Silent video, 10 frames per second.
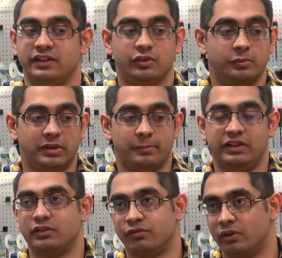It could be a
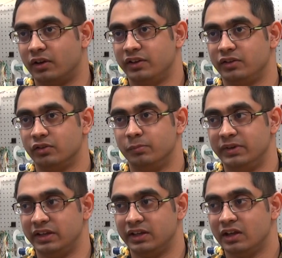piece of cloth, it could
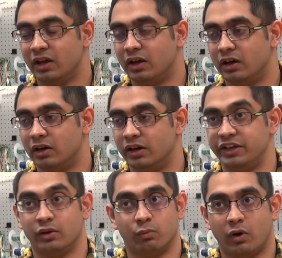be uh,
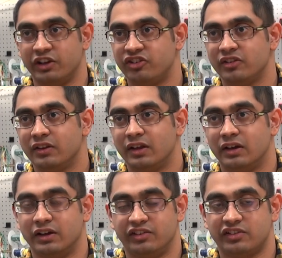your watch
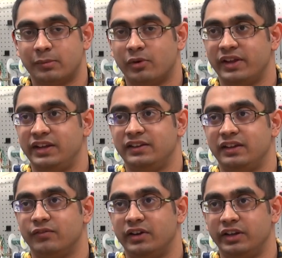uh, just about
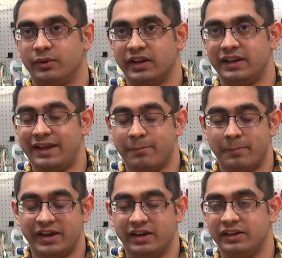anything where you can
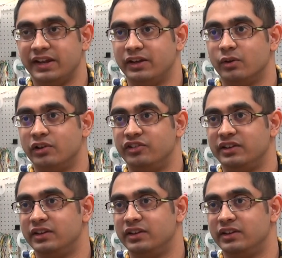embed technology